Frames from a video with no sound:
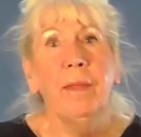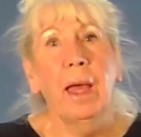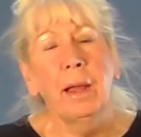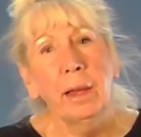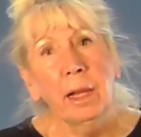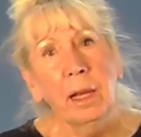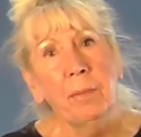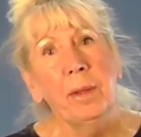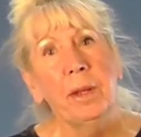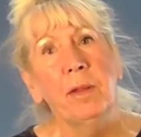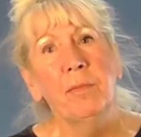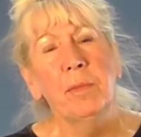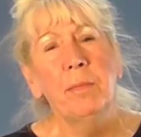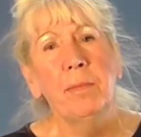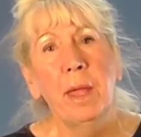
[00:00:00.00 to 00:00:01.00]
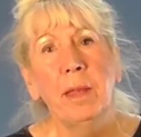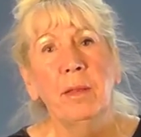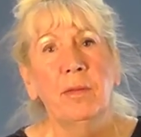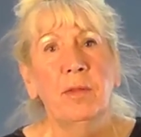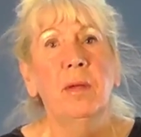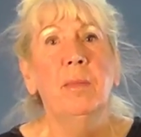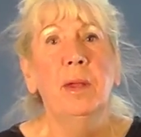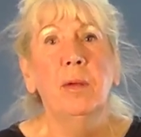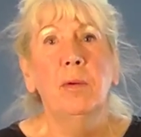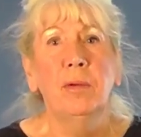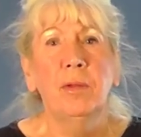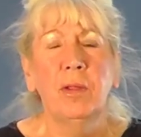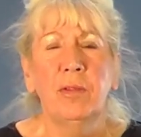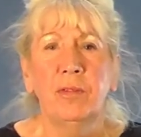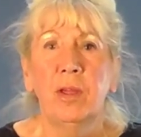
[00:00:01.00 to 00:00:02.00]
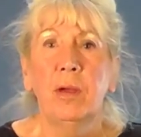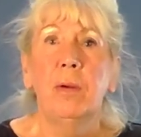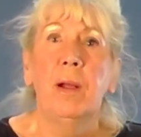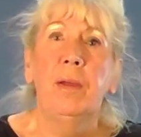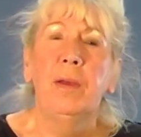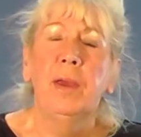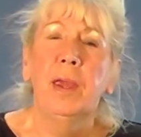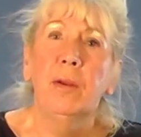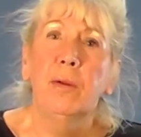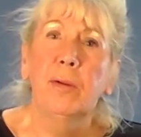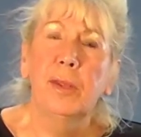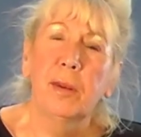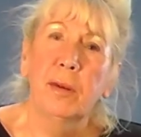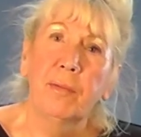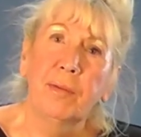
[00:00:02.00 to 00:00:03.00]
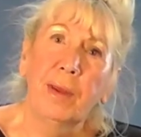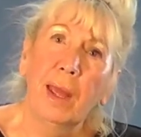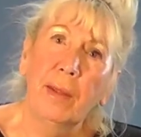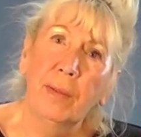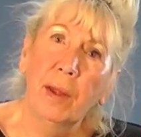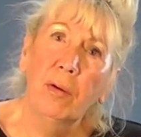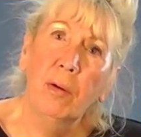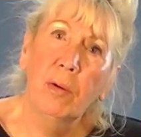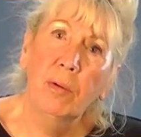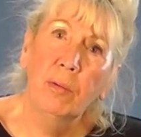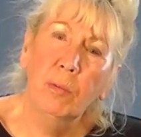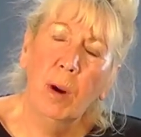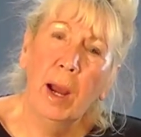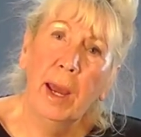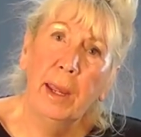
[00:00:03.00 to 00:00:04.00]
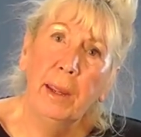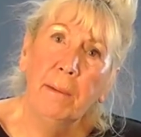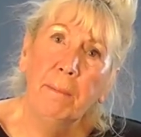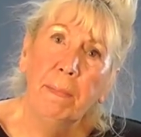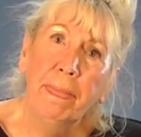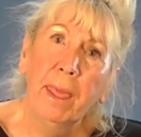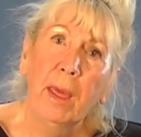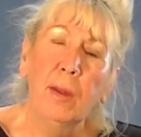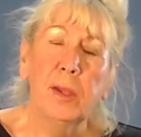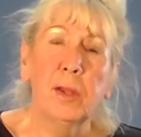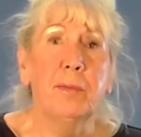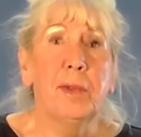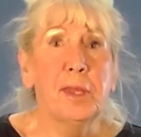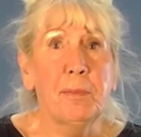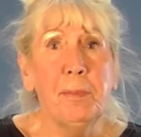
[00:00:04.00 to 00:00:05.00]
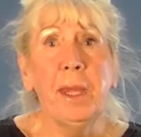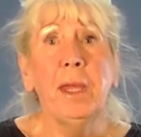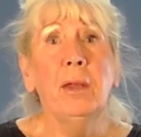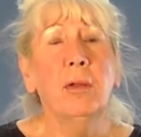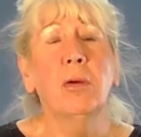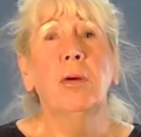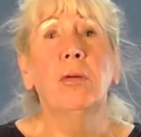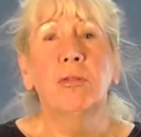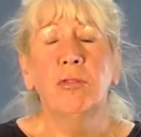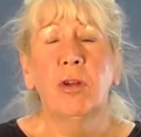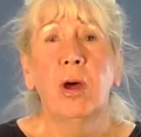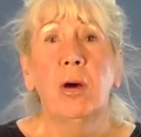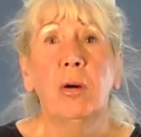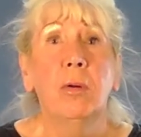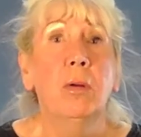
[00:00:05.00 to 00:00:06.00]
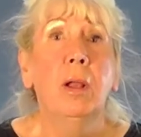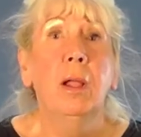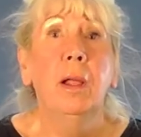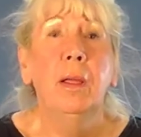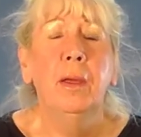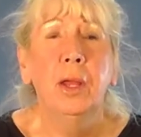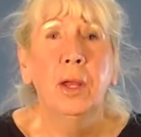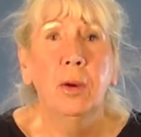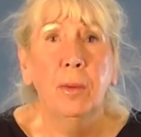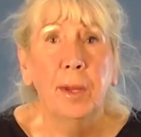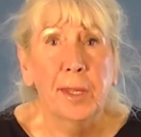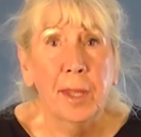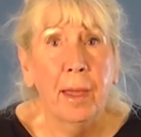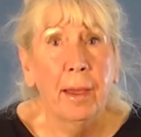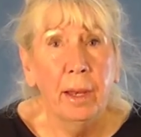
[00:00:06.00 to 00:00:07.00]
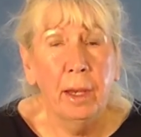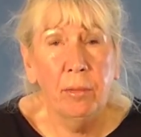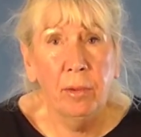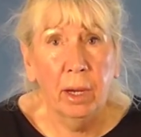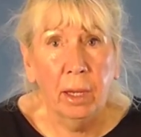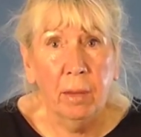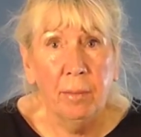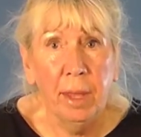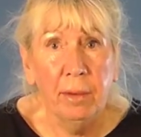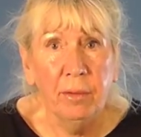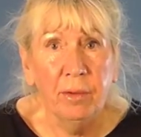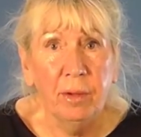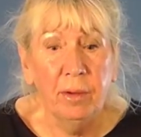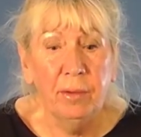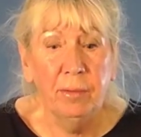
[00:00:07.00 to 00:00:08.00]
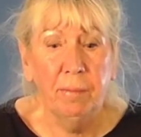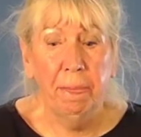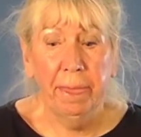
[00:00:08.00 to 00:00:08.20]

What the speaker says: that little bit of momentum in order to sort of get their own way. So for speed control, it's highly recommended.